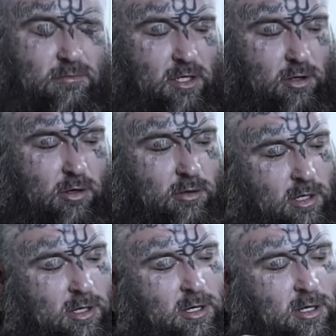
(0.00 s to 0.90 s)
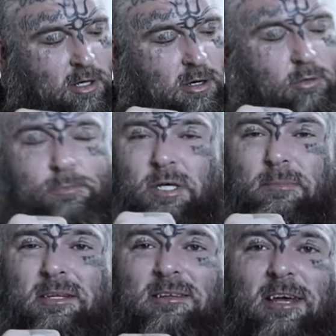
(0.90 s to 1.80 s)
video will probably
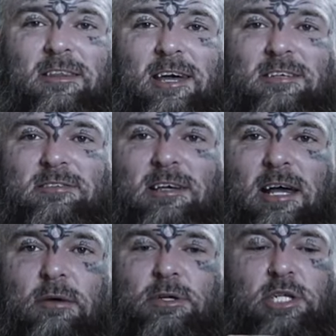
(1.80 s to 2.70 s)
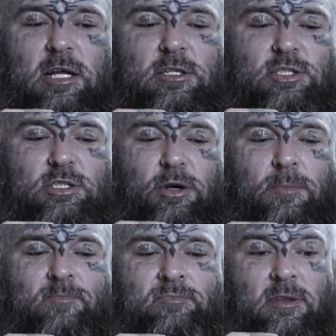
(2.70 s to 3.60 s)
be the 10,000 calorie challenge, so
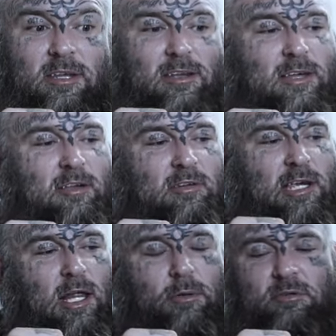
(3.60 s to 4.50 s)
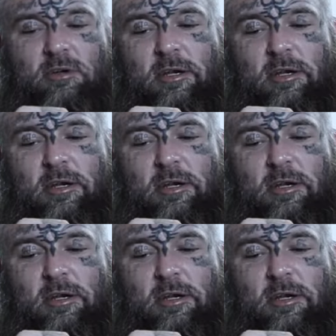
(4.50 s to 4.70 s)
10,000 calories in a